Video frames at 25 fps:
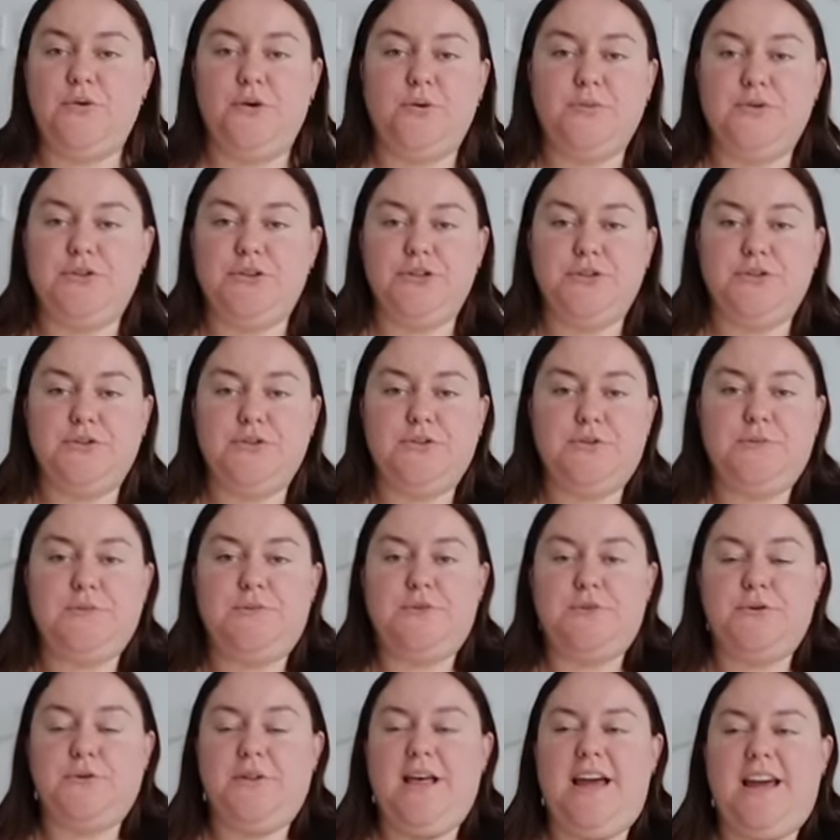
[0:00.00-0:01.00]
boob
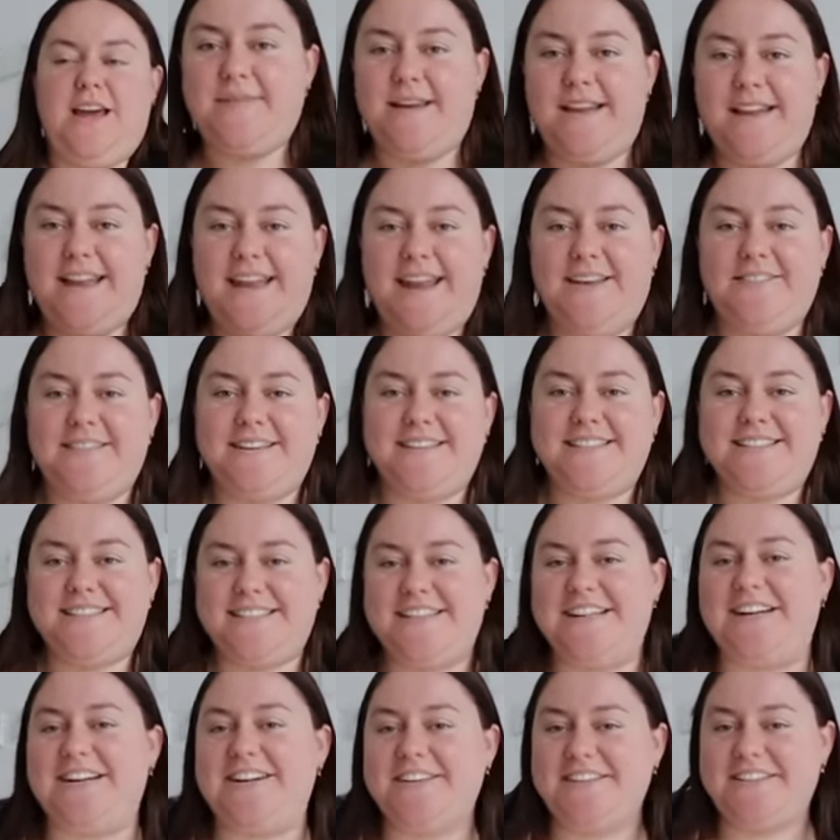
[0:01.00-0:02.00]
tubes or like my name is
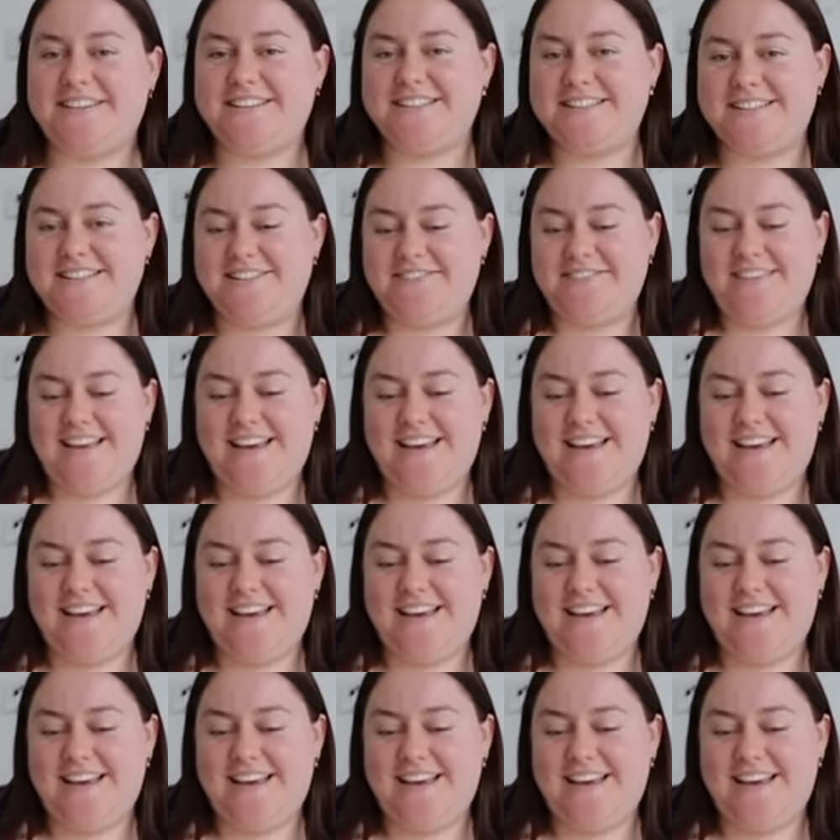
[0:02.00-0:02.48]
dug and stuff